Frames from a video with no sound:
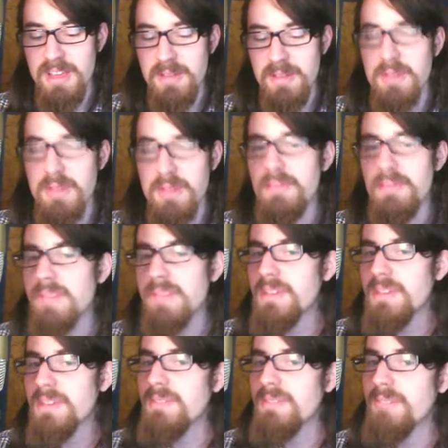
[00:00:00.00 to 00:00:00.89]

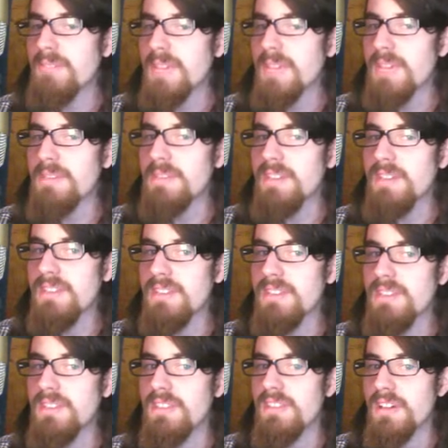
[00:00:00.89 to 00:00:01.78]

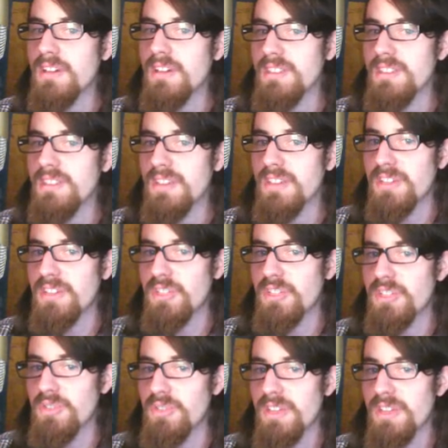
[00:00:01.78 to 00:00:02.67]
maybe Night Eye
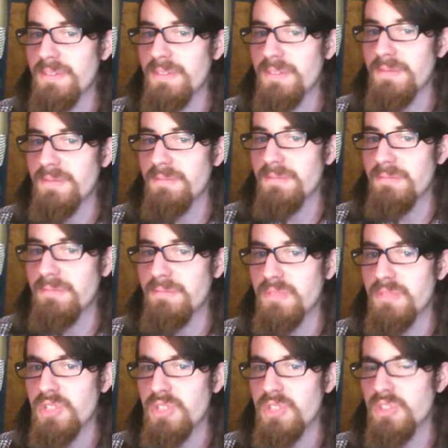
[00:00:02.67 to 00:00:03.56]
should have
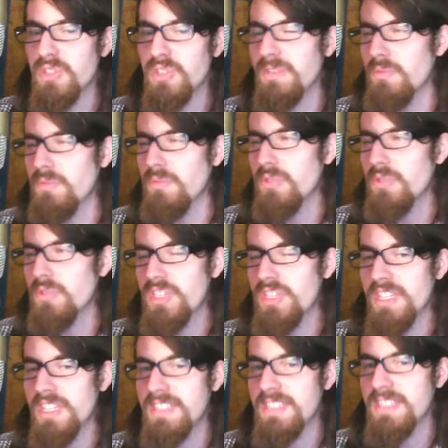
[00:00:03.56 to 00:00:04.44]
watched
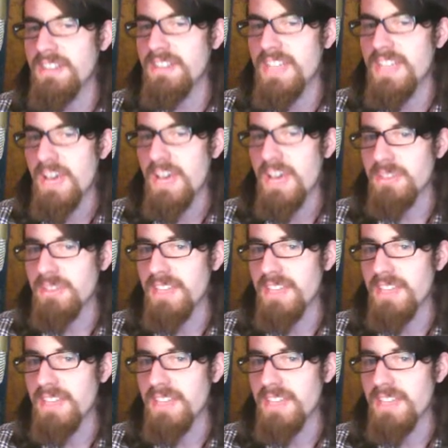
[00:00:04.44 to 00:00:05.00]
Inside Out.